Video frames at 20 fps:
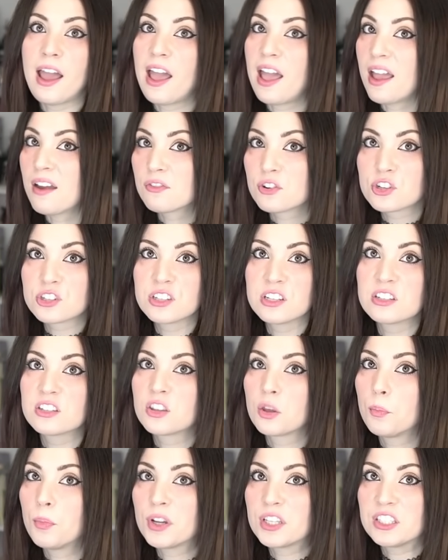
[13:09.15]
ever since
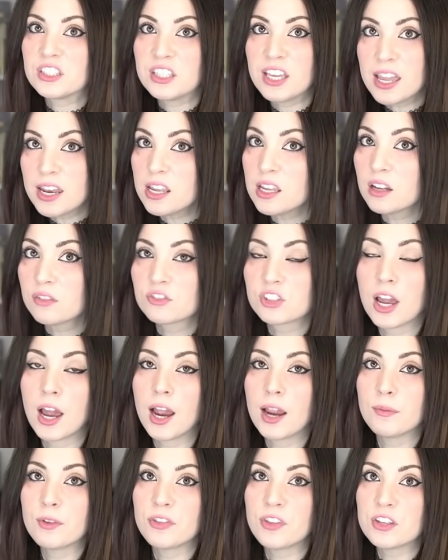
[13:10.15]
the beginning of
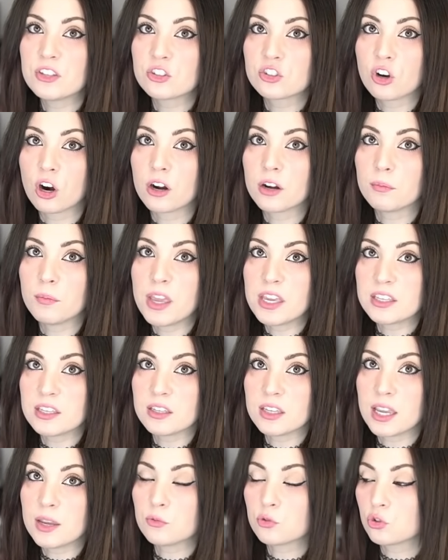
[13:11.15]
time that they started
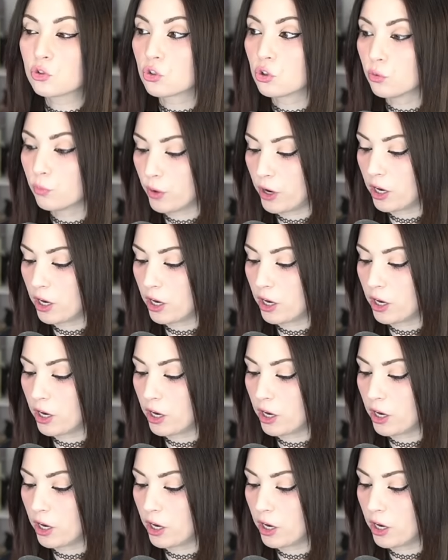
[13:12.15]
making games with Tomb